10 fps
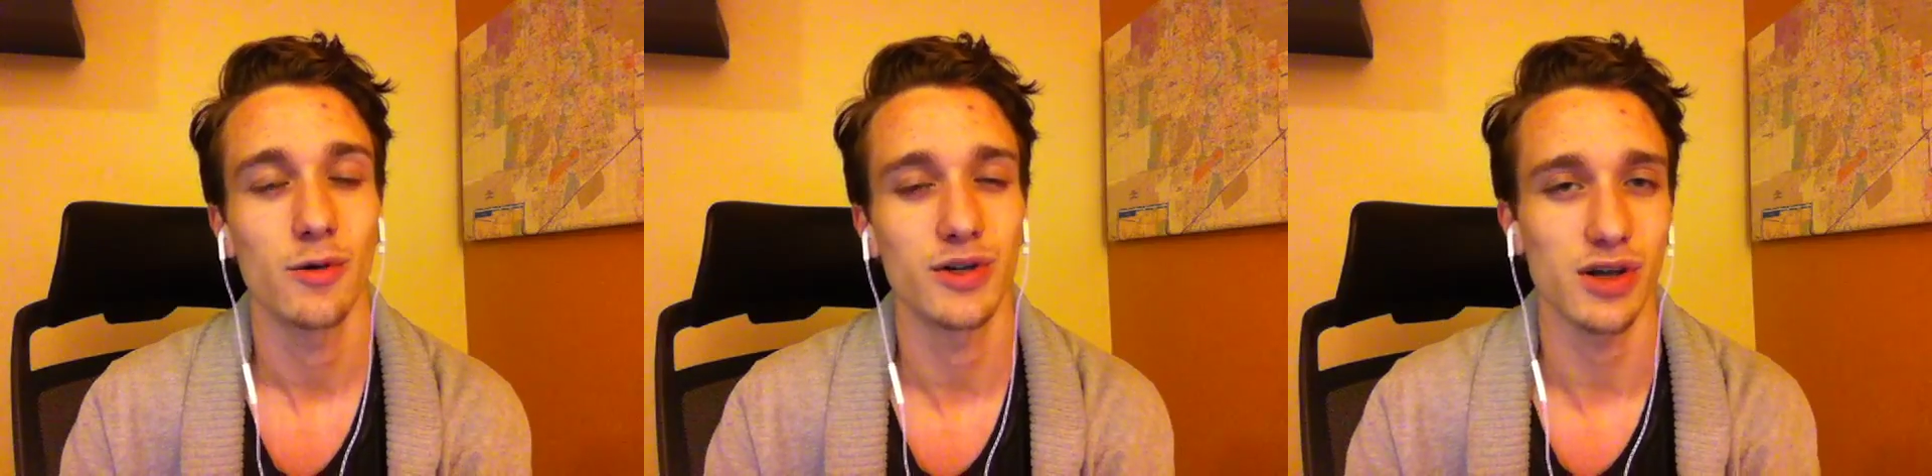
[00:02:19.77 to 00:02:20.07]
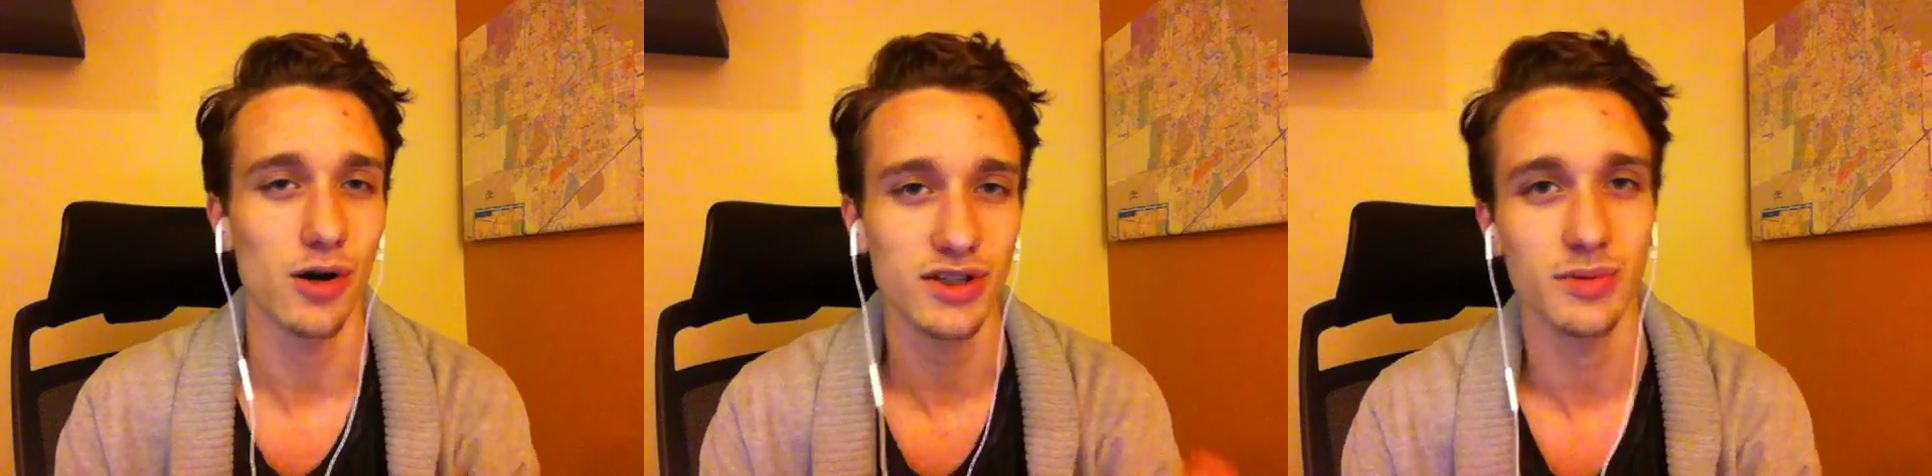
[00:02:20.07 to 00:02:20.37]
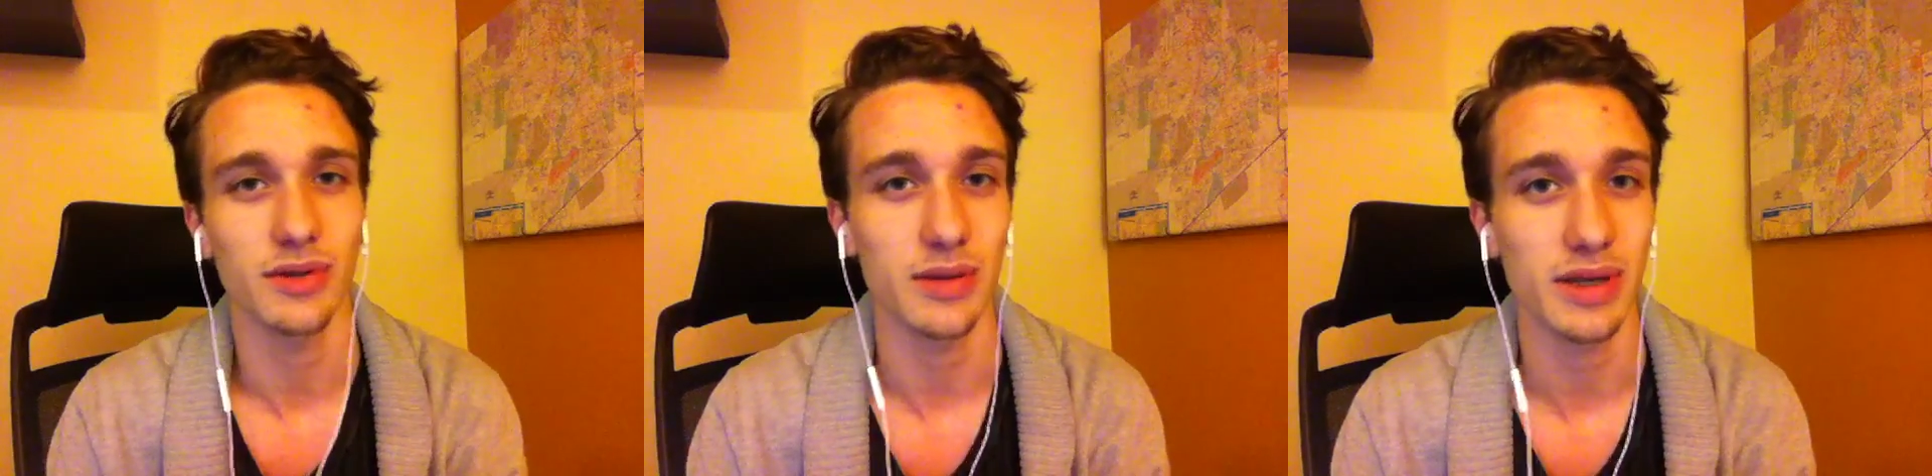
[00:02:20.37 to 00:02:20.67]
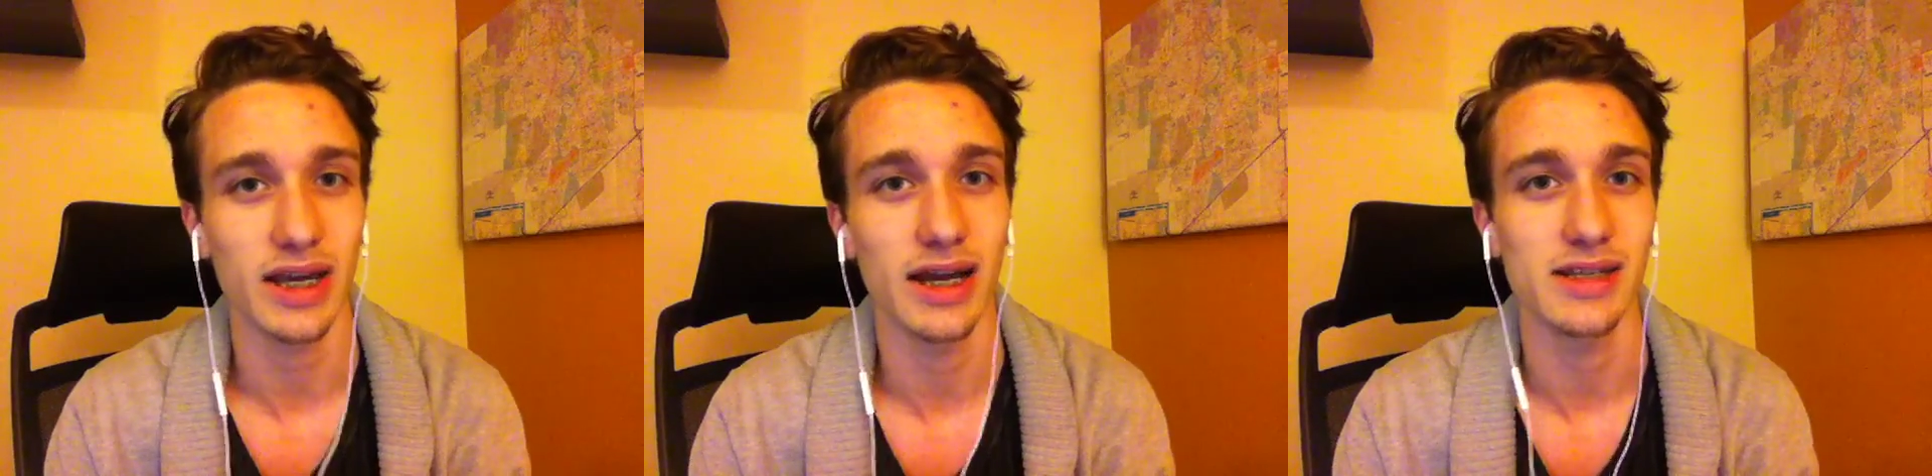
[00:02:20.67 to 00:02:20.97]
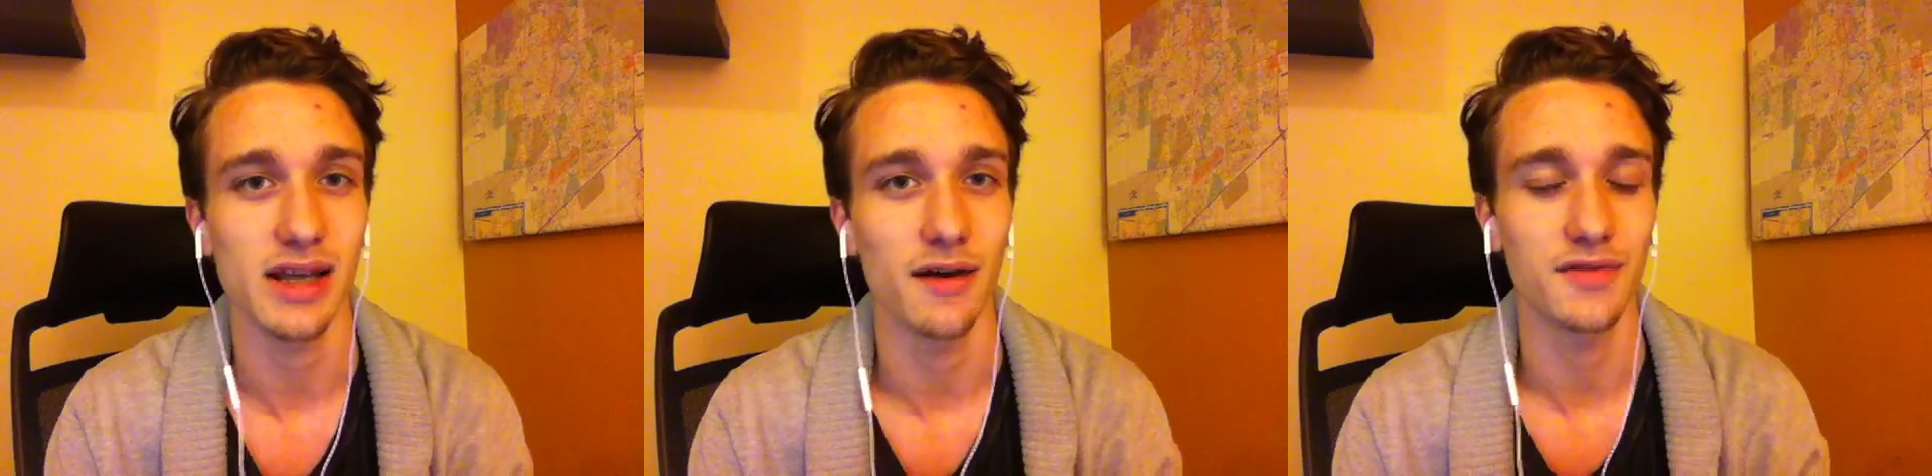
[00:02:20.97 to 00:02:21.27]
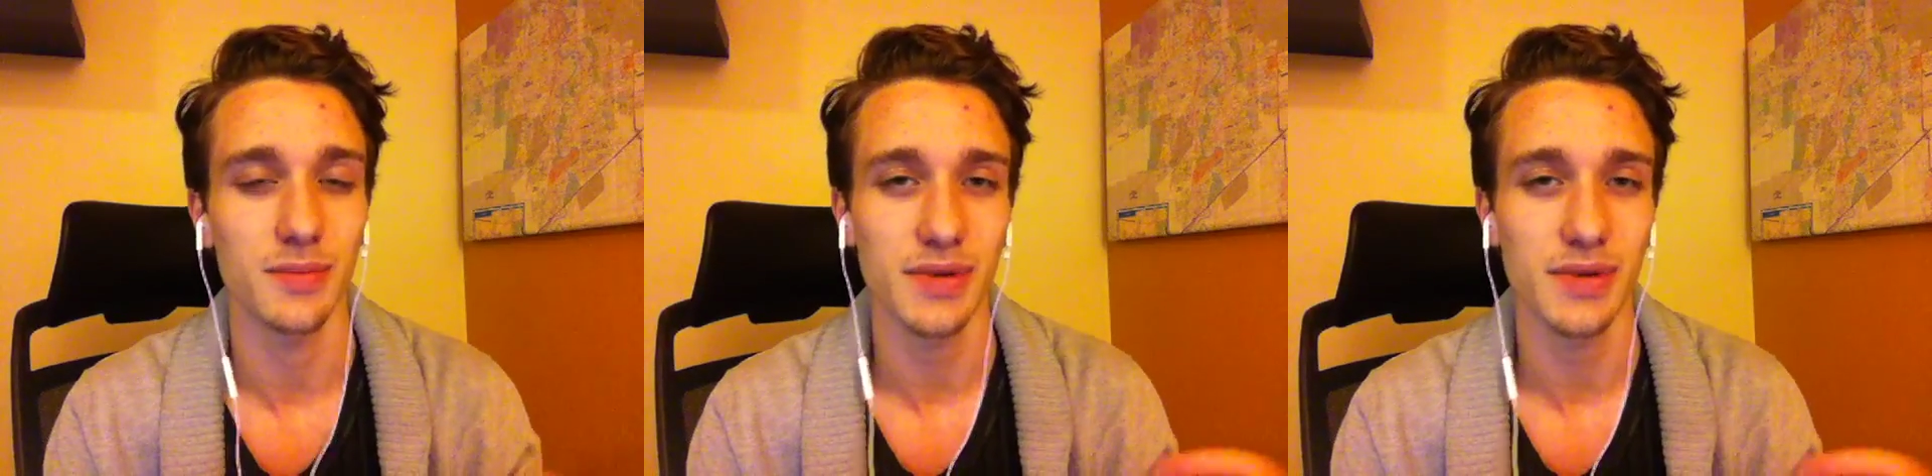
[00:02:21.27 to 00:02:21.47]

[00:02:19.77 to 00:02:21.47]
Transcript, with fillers: was ultimately because of the